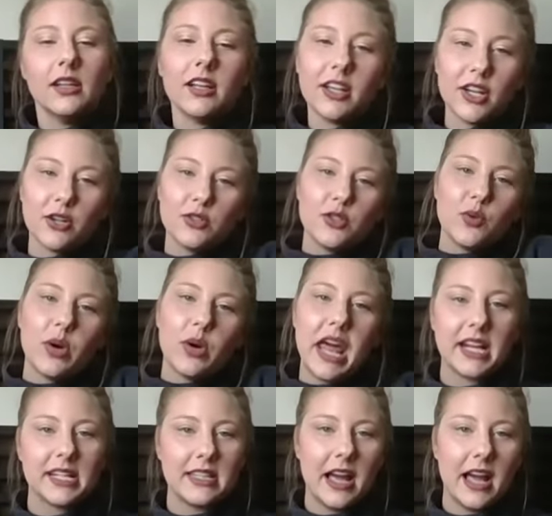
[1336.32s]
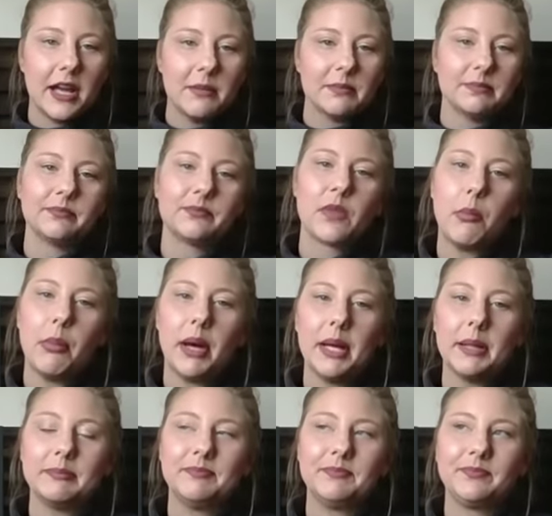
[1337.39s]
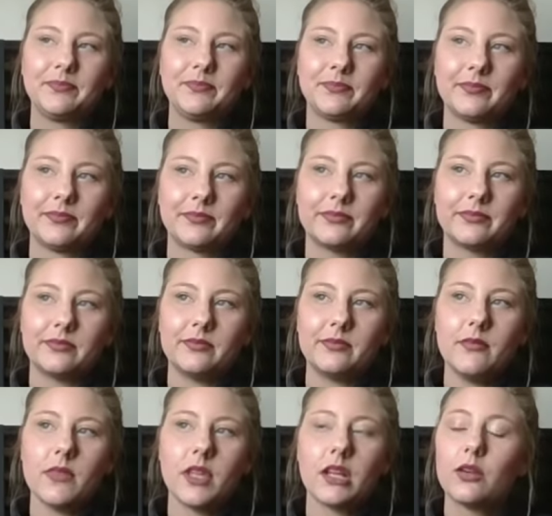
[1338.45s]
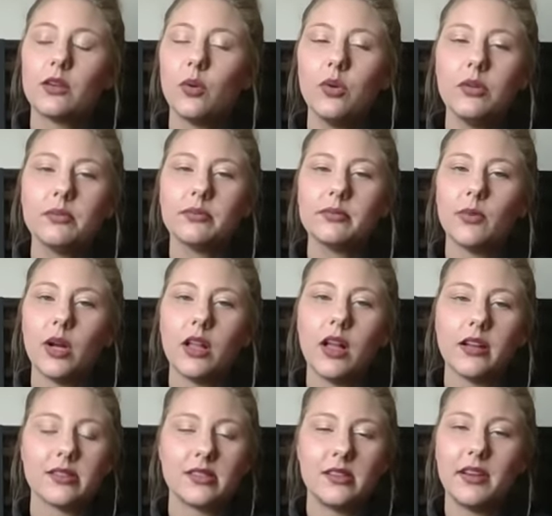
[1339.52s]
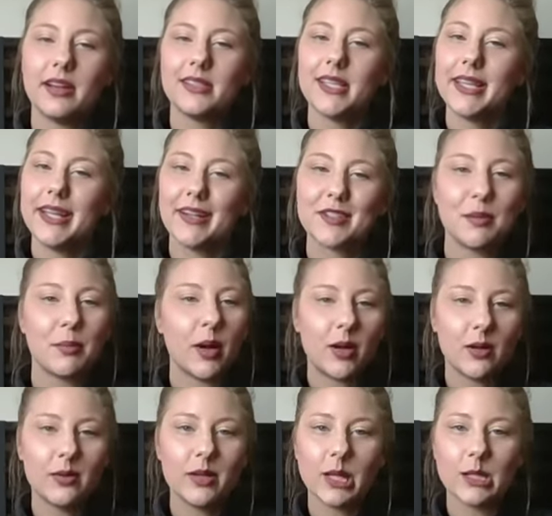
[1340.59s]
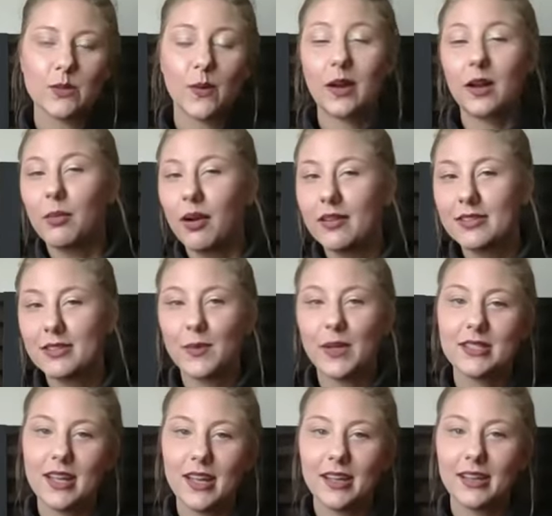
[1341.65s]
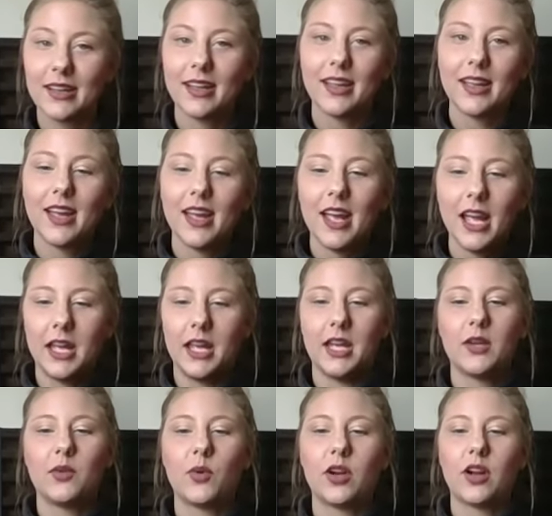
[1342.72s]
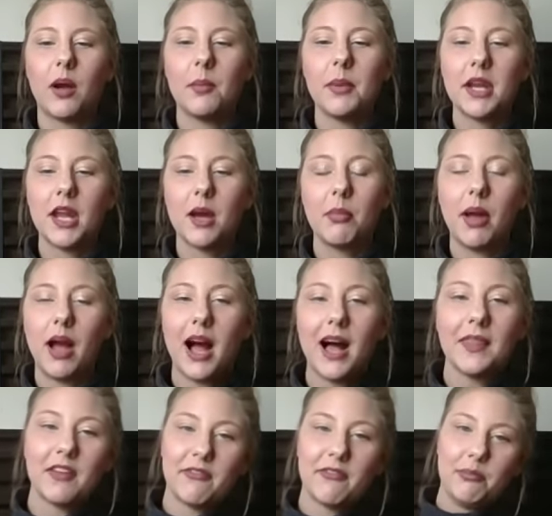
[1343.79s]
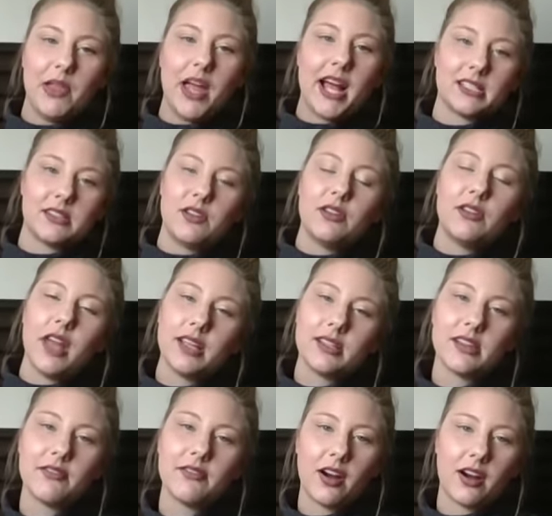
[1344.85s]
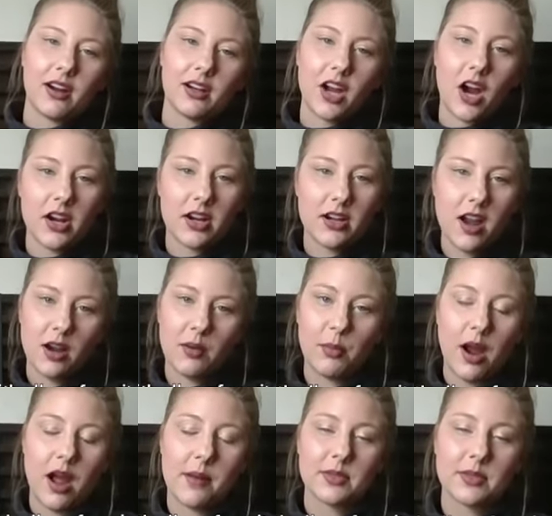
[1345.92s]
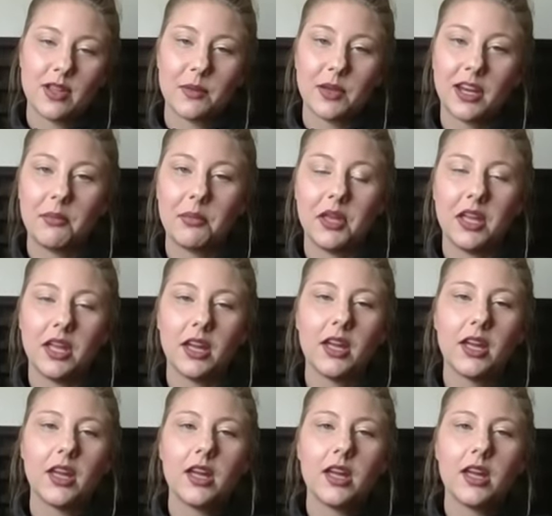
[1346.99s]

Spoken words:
do one at a time. But cool. Well, I'll see you guys in there. Tomorrow is Work in Progress Wednesday, and we're coming up on the last few days of our garden art prompt. So I'm going to be